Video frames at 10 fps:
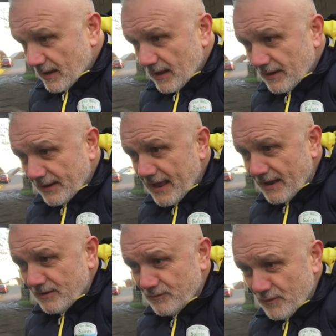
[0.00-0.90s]
and I can
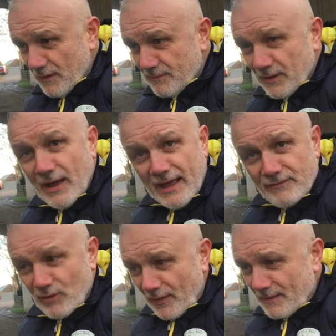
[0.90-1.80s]
confirm that I
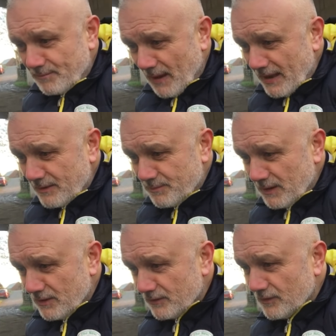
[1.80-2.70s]
have got that blank
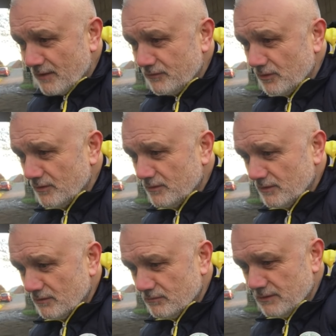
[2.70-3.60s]
because I've just
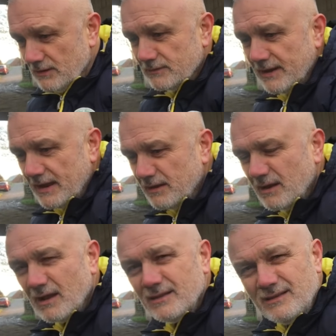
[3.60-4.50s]
reeled in.
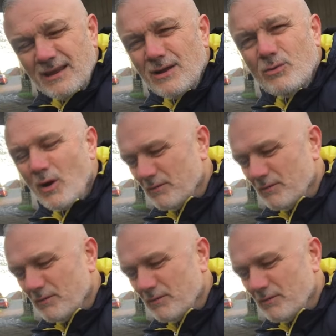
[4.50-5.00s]
Do you know what?